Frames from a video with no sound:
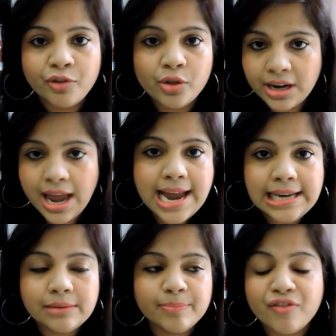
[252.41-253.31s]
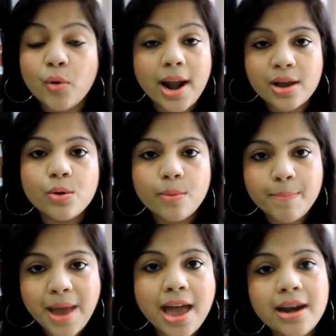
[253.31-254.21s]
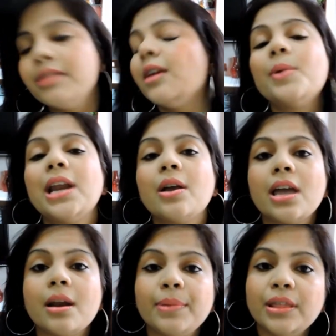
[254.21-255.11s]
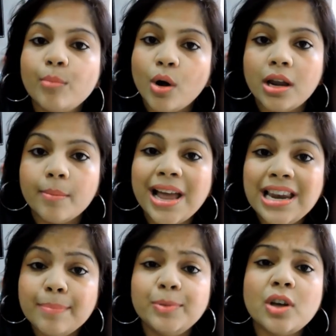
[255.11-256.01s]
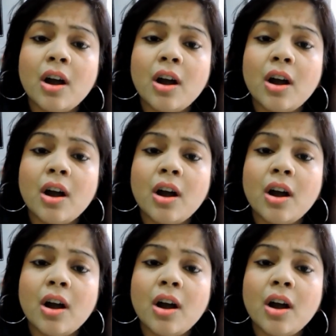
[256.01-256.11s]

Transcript: for the night before I go to bed and then when I get up in the morning my lips